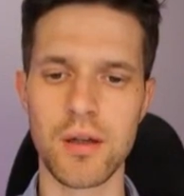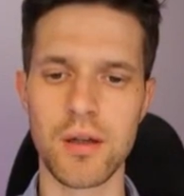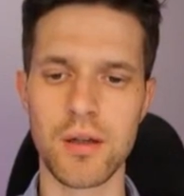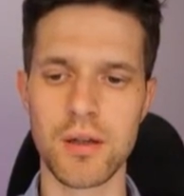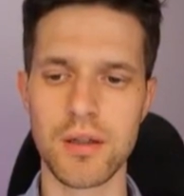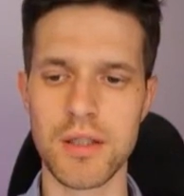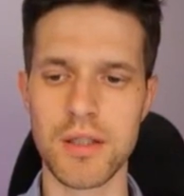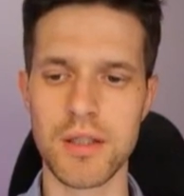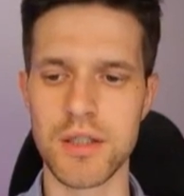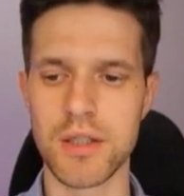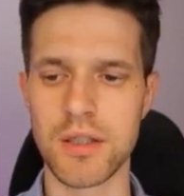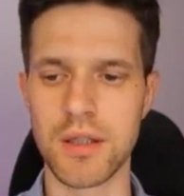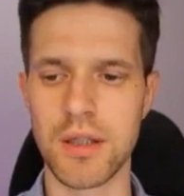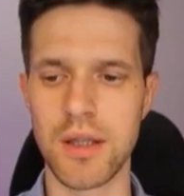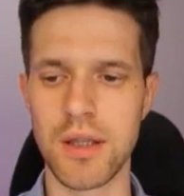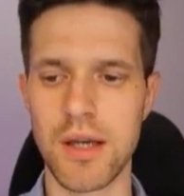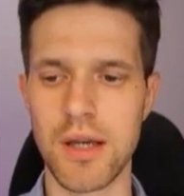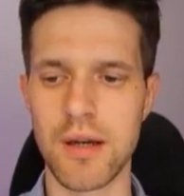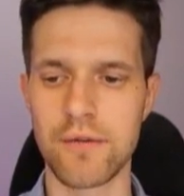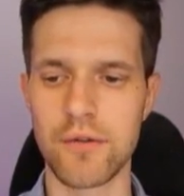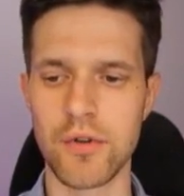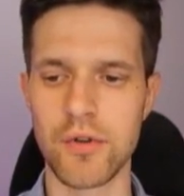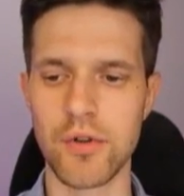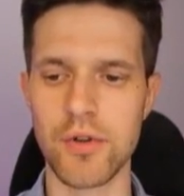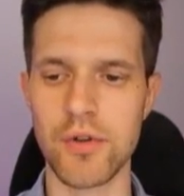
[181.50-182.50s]
that you'll
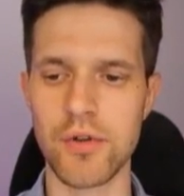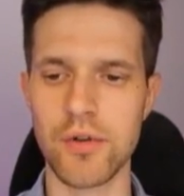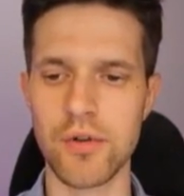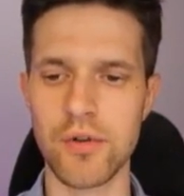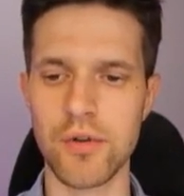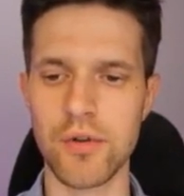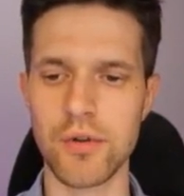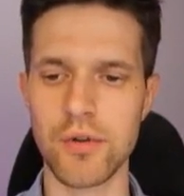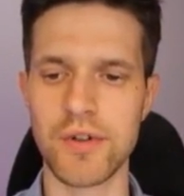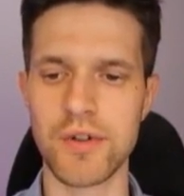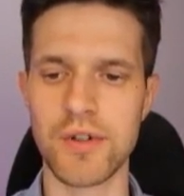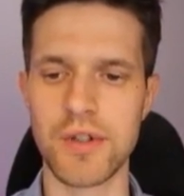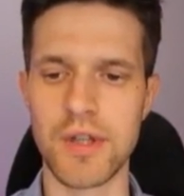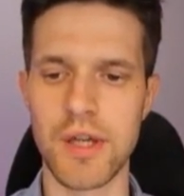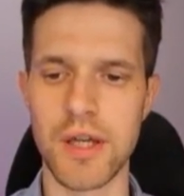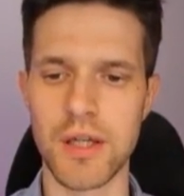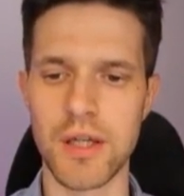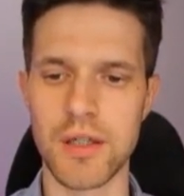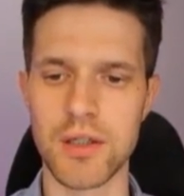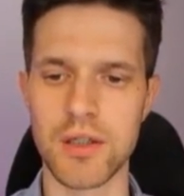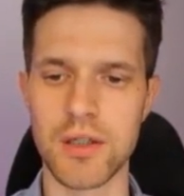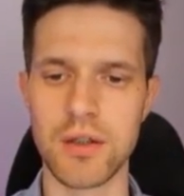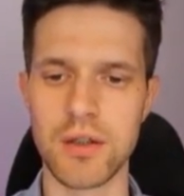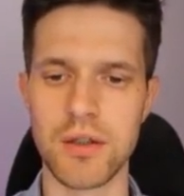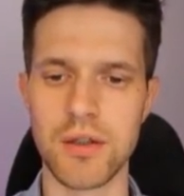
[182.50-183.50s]
have to do is
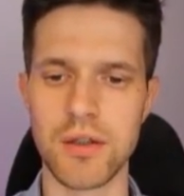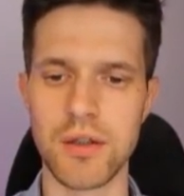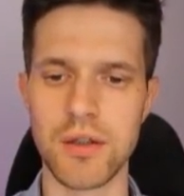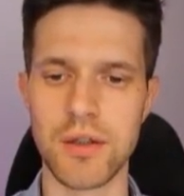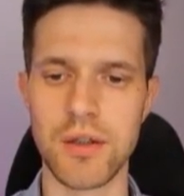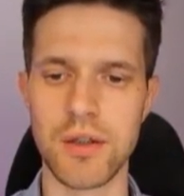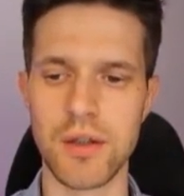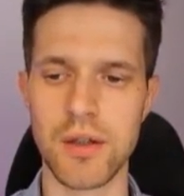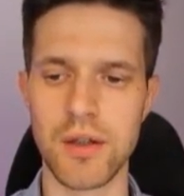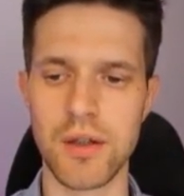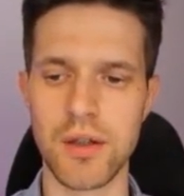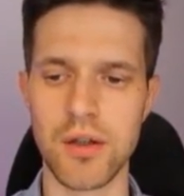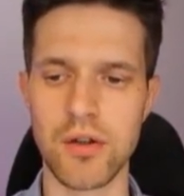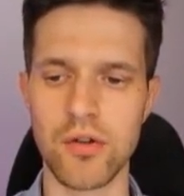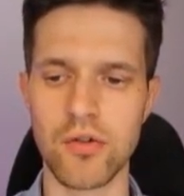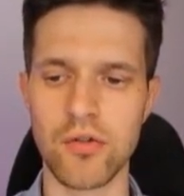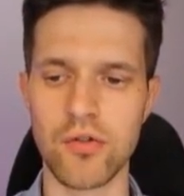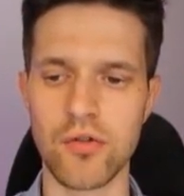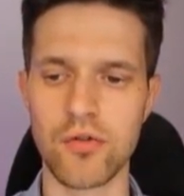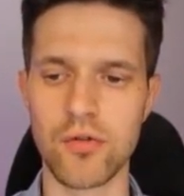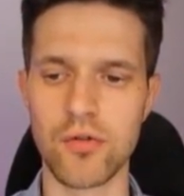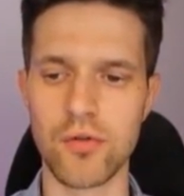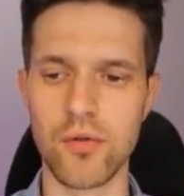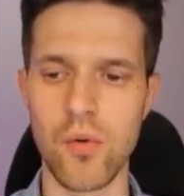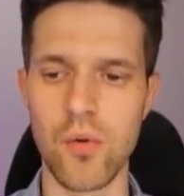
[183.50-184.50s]
actually
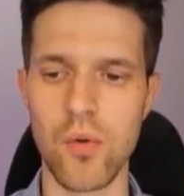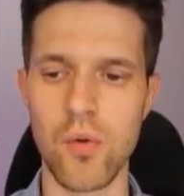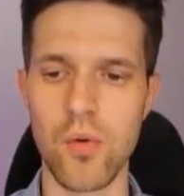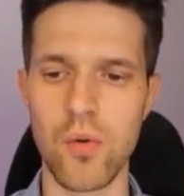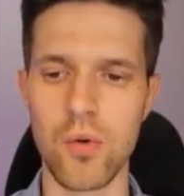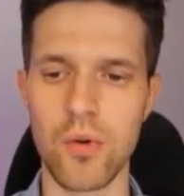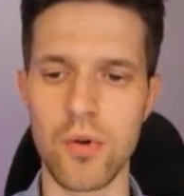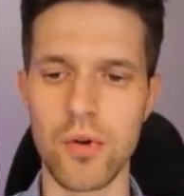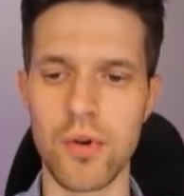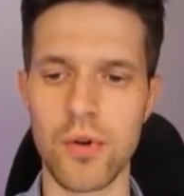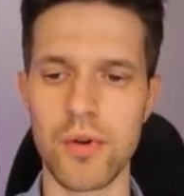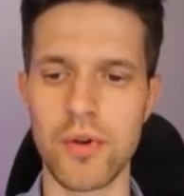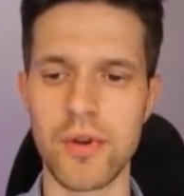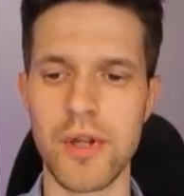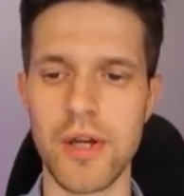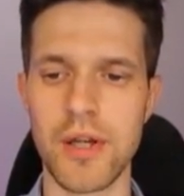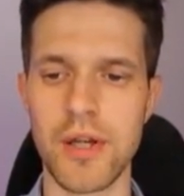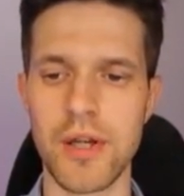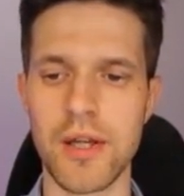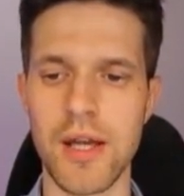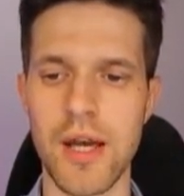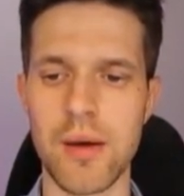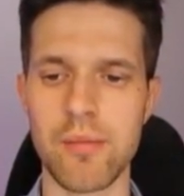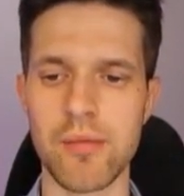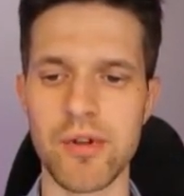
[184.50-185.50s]
install
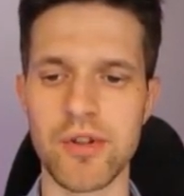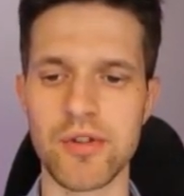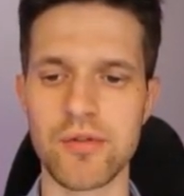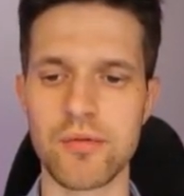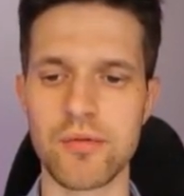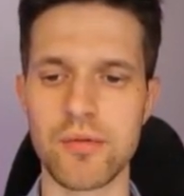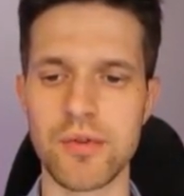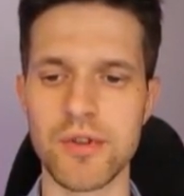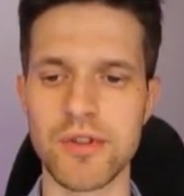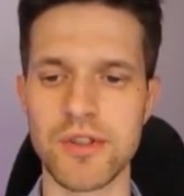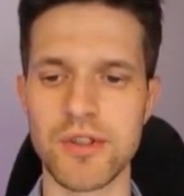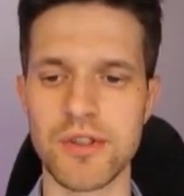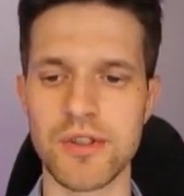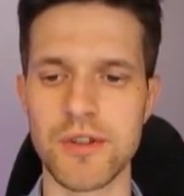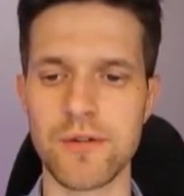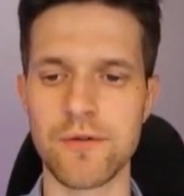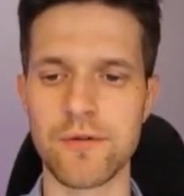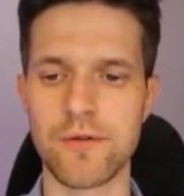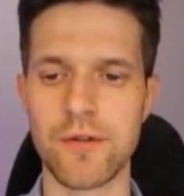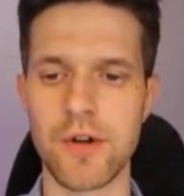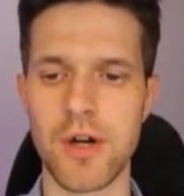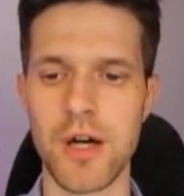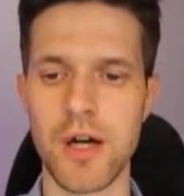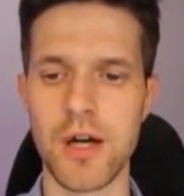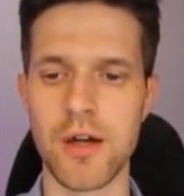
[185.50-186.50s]
Dynamics
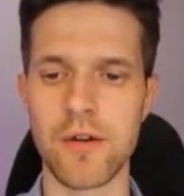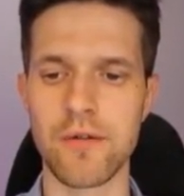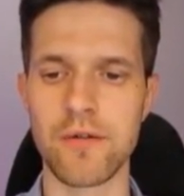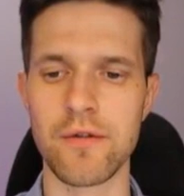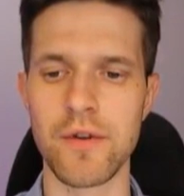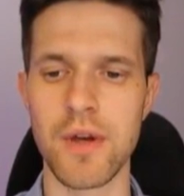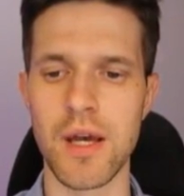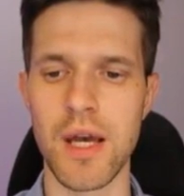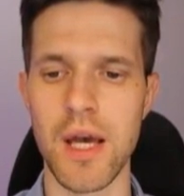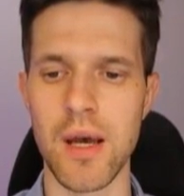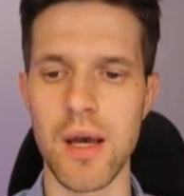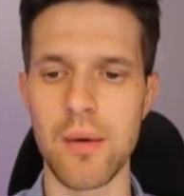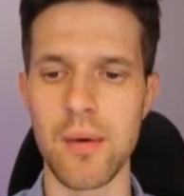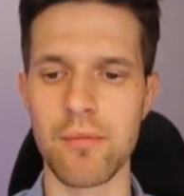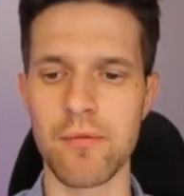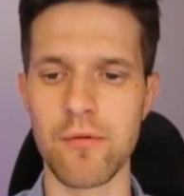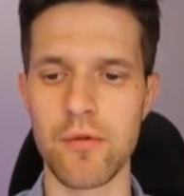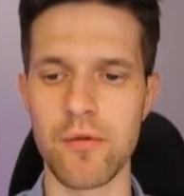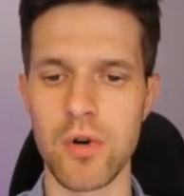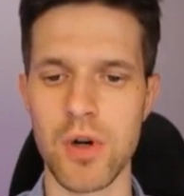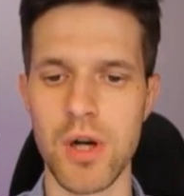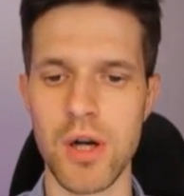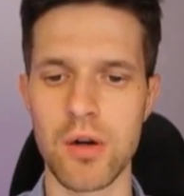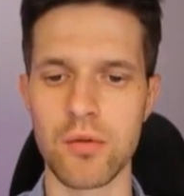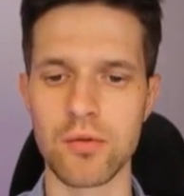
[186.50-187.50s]
365 app
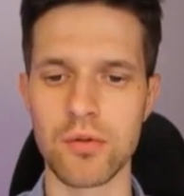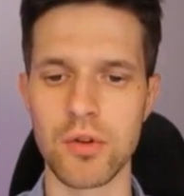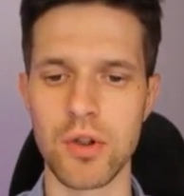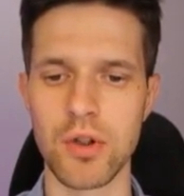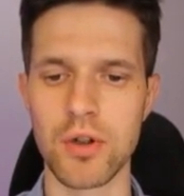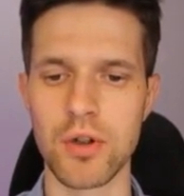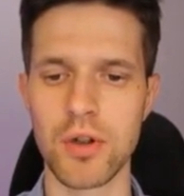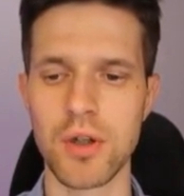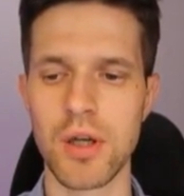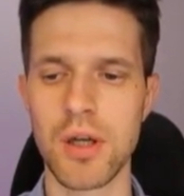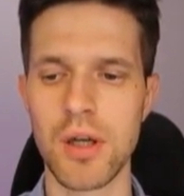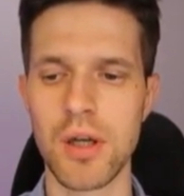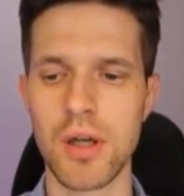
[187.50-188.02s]
for Outlook.